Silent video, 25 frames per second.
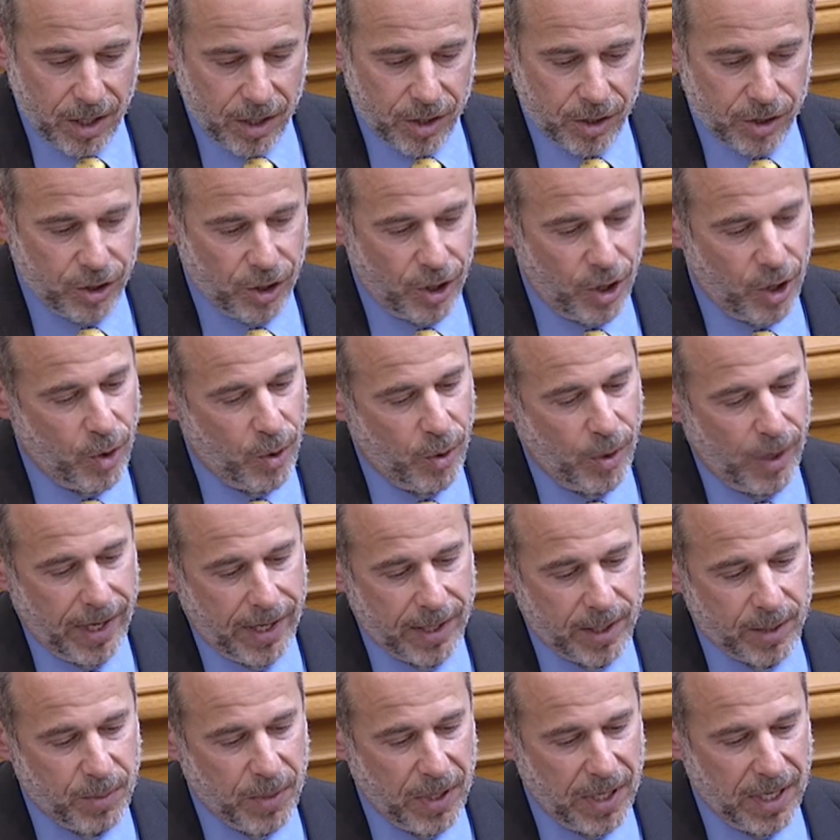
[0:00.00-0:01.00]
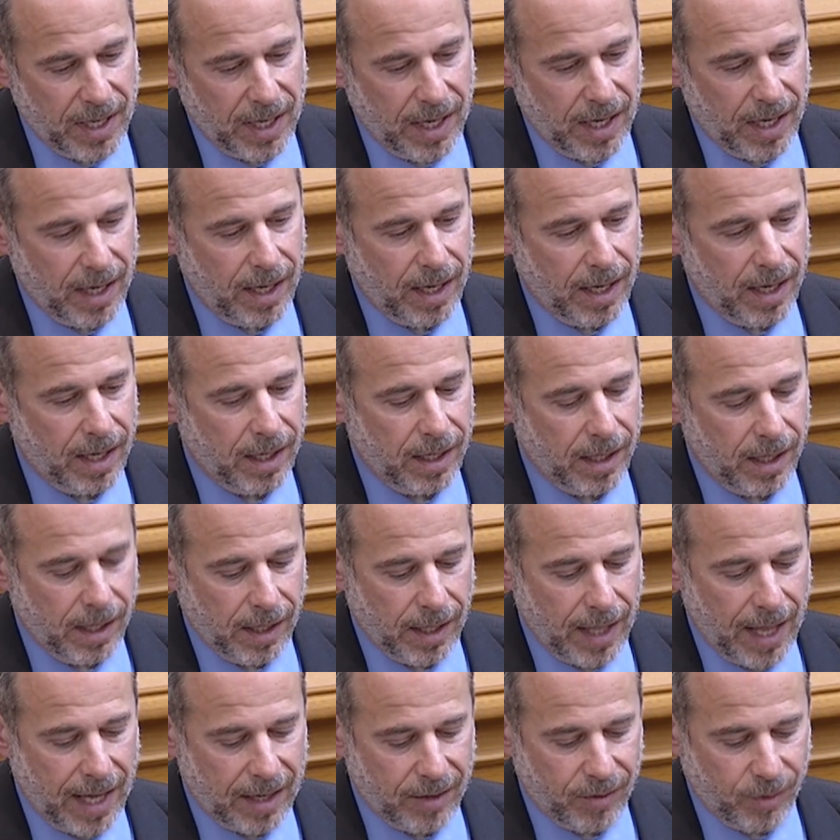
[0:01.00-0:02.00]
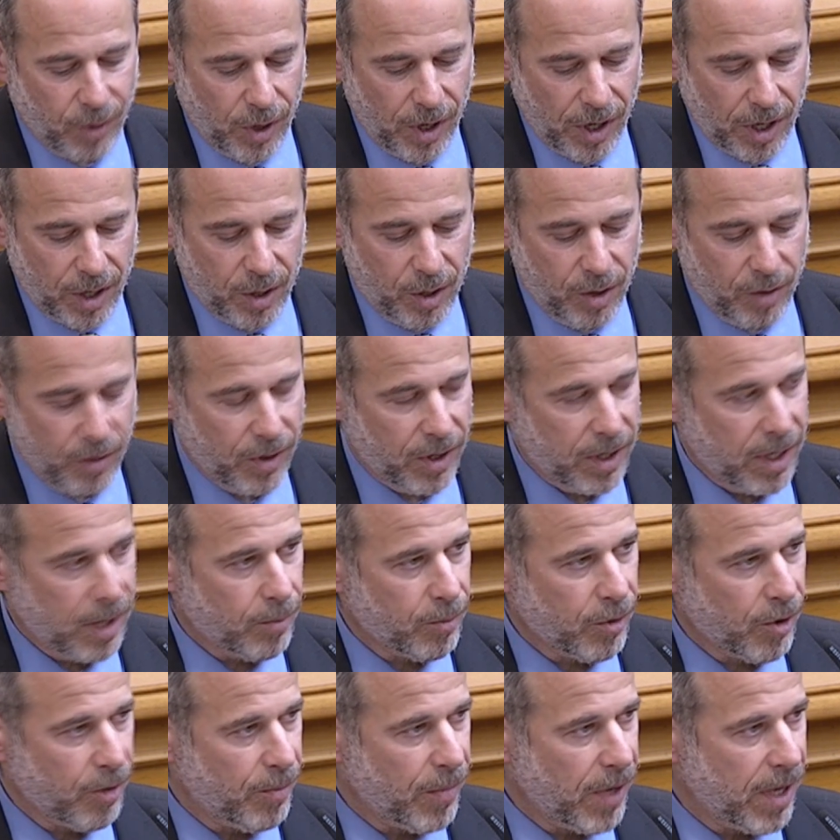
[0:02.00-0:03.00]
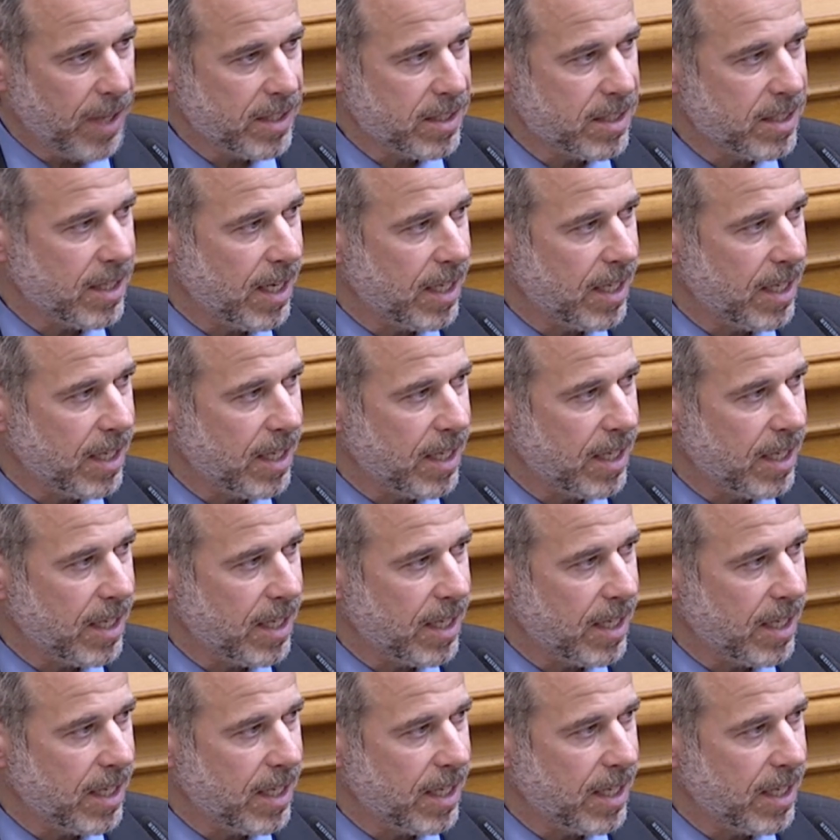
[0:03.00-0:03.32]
So it's been a lot of work over a number of months,